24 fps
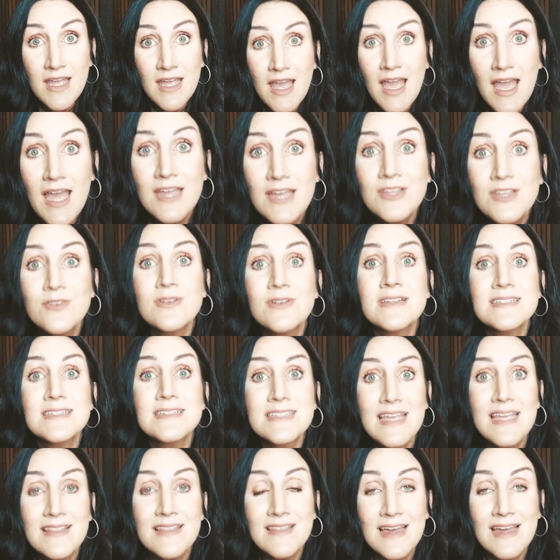and you can
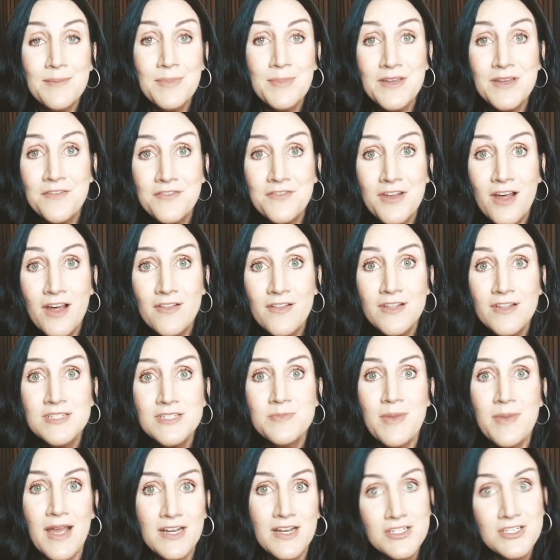take that bit of knowledge
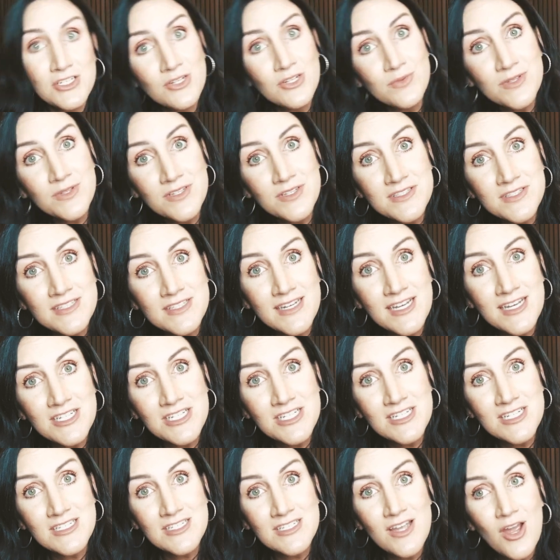back to your real estate
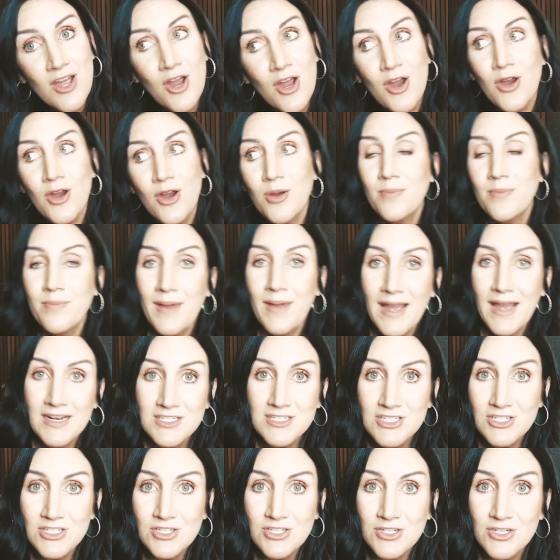agent, or back
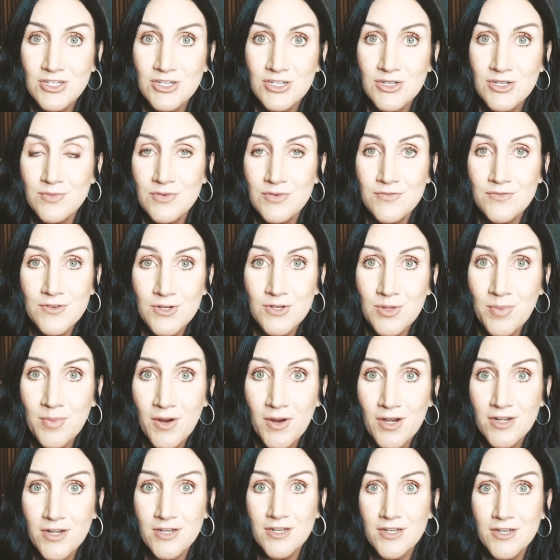to your referral
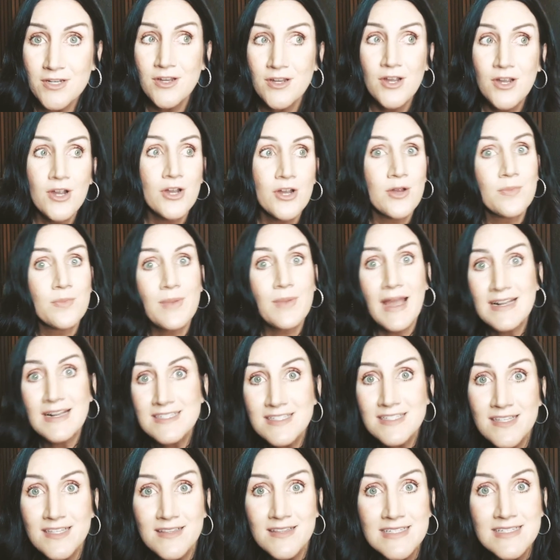partner, or back to
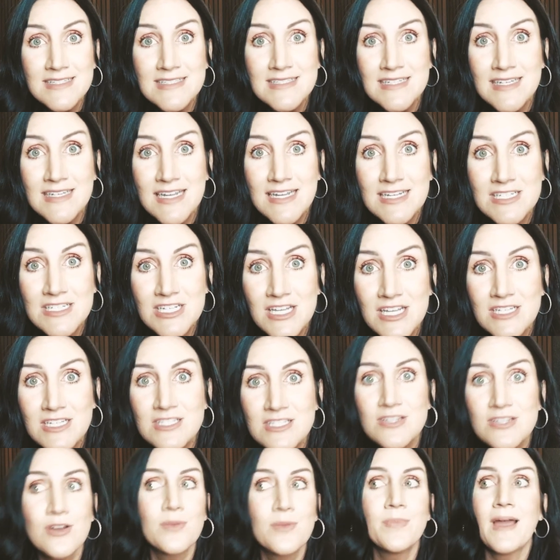the listing agent,
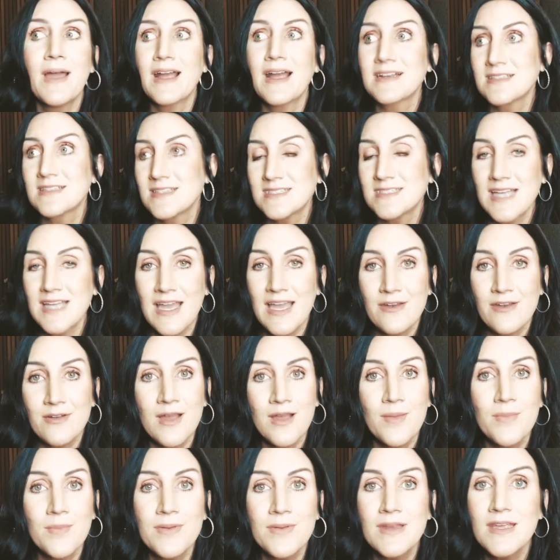or back to the title
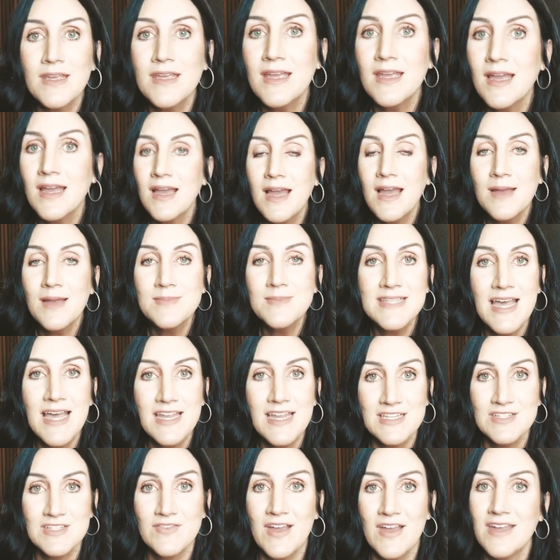company, I'm
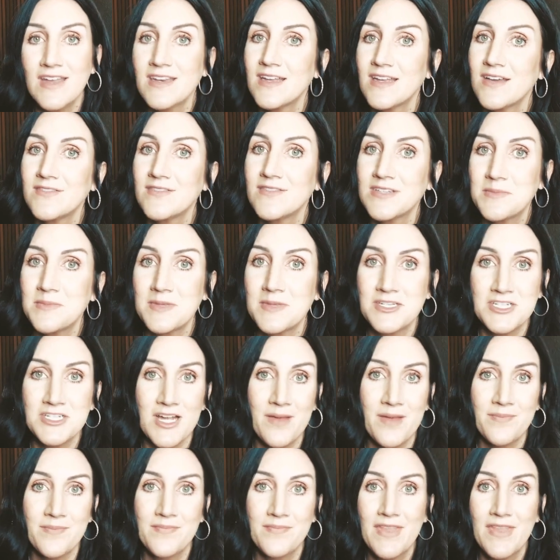satisfied. I've done my job.